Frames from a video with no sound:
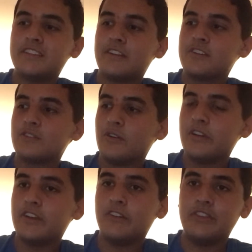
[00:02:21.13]

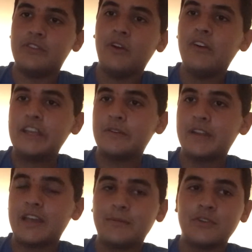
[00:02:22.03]
territorial and don't like when
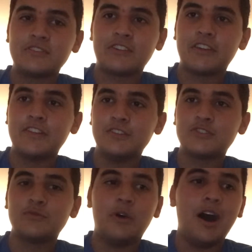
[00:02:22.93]
animals are in their
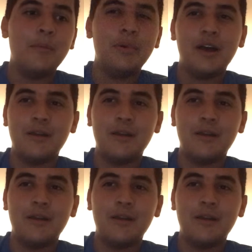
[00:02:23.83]
swamp.